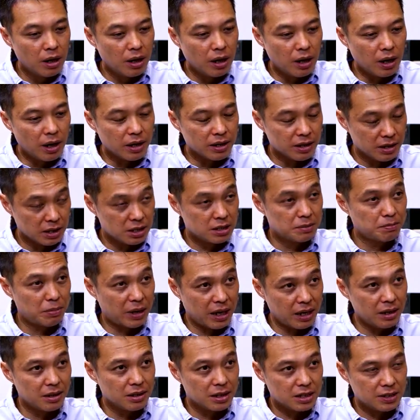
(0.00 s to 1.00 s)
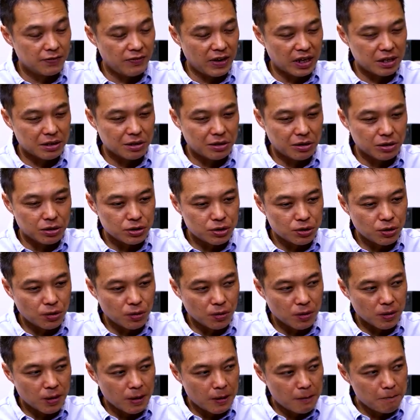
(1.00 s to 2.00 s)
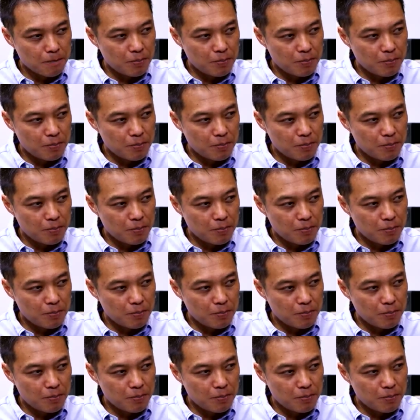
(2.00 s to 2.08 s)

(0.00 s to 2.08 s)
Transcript: uh, despite this vector control,